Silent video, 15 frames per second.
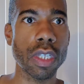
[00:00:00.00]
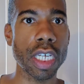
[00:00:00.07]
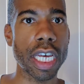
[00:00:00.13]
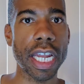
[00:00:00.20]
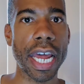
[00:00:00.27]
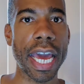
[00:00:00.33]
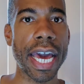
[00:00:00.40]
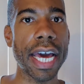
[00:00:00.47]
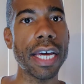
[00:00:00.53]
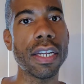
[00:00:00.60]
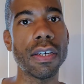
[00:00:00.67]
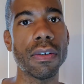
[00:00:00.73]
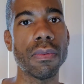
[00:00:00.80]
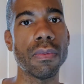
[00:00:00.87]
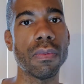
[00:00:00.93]
to get
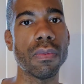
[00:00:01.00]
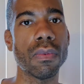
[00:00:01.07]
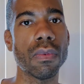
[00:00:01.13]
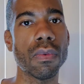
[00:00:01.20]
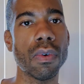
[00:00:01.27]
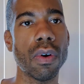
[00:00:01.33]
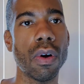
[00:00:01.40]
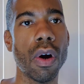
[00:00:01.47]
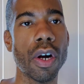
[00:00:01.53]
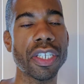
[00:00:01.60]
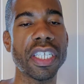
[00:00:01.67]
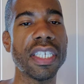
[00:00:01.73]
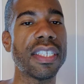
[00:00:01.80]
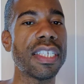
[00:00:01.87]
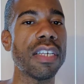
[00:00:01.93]
ahead
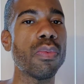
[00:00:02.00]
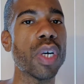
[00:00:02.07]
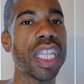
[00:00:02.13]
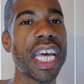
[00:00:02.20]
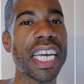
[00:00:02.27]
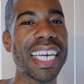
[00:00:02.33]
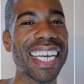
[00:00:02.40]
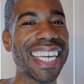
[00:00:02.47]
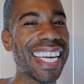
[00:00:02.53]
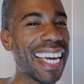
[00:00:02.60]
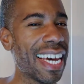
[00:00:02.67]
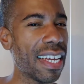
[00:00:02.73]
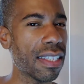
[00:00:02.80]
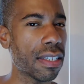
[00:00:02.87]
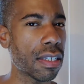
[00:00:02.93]
or to see what they can
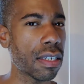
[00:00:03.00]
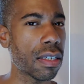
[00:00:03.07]
get.